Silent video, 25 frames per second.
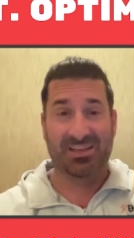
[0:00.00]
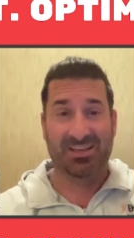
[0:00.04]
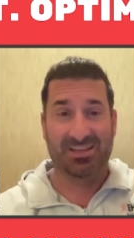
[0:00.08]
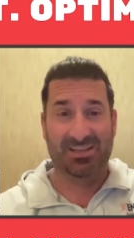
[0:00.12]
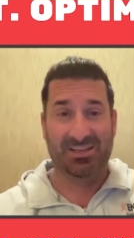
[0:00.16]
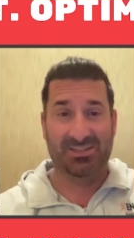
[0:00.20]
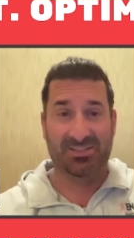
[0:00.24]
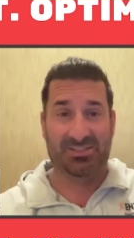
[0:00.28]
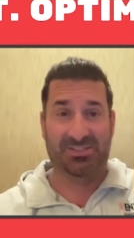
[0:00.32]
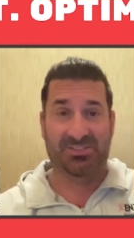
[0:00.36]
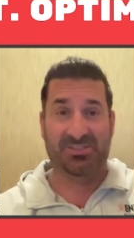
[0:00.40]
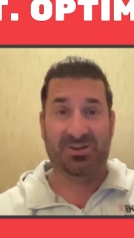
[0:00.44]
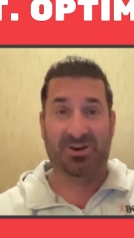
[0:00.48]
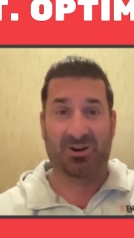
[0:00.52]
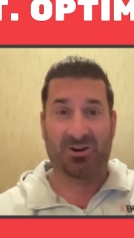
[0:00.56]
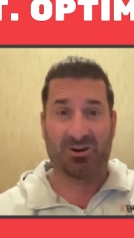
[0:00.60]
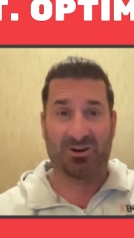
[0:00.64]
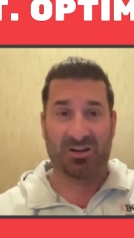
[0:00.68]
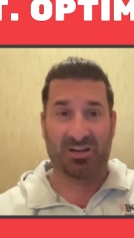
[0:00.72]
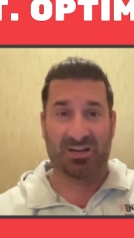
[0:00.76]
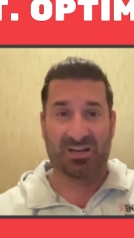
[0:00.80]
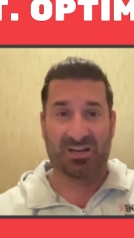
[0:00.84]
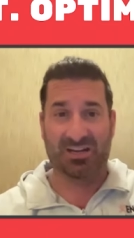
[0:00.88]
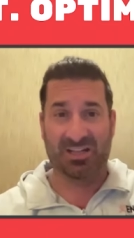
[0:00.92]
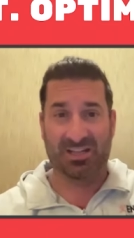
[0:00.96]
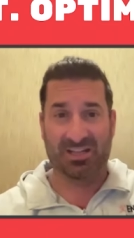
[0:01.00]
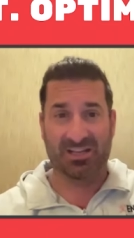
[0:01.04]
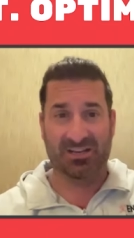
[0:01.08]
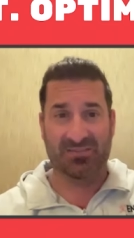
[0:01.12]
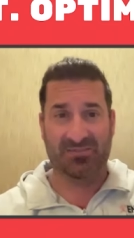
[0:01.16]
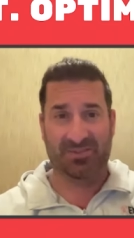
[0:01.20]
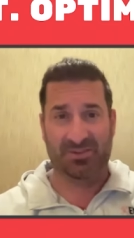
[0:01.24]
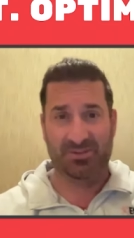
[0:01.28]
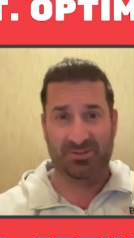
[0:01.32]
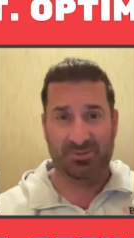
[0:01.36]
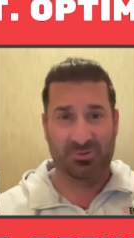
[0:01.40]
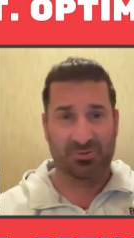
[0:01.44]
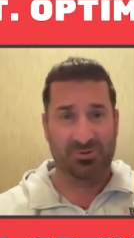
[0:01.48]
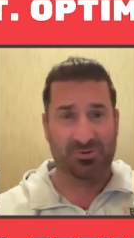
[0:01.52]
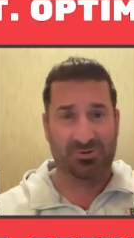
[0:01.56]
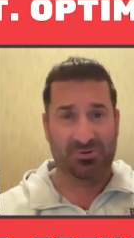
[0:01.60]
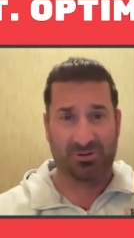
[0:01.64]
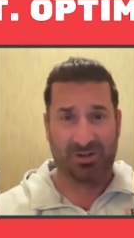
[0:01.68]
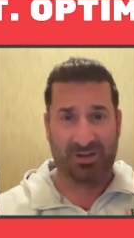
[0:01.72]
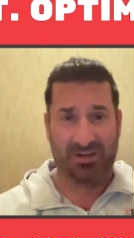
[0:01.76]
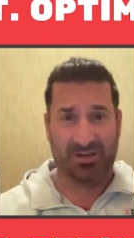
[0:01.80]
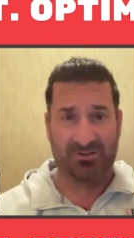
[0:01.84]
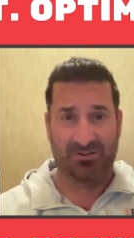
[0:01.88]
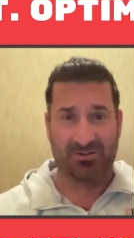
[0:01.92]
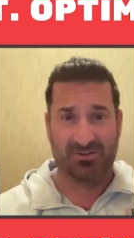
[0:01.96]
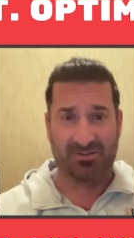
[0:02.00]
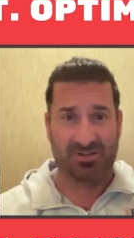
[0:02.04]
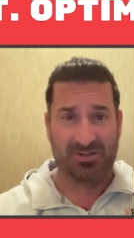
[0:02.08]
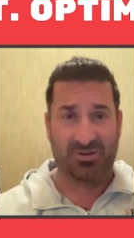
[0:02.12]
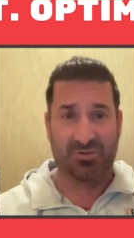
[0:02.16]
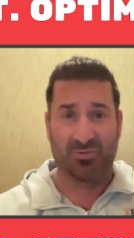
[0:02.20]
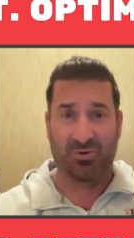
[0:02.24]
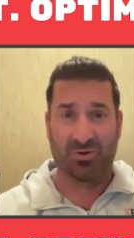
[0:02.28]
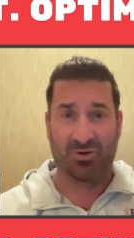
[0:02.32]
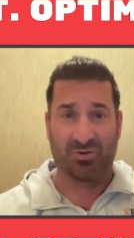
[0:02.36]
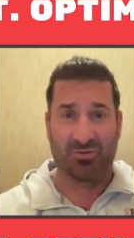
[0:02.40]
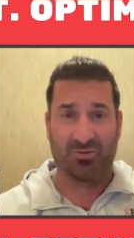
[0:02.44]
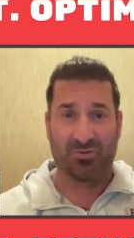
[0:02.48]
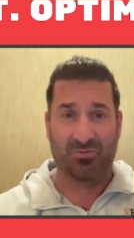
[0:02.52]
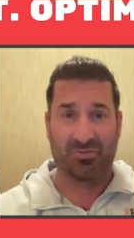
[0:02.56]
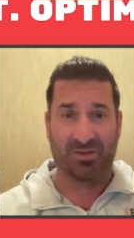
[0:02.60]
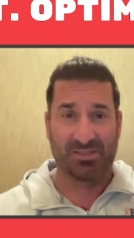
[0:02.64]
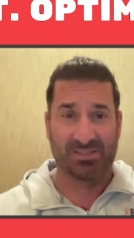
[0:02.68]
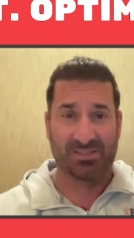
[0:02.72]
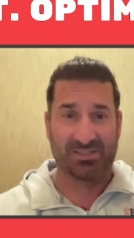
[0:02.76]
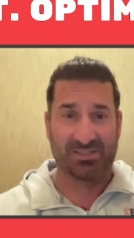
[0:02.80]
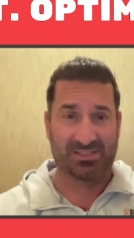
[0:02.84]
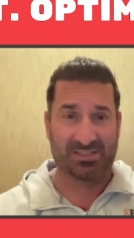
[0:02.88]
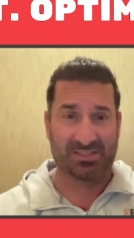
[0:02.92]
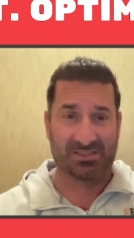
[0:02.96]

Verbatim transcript: and just targeted individual creators on a one-on-one basis,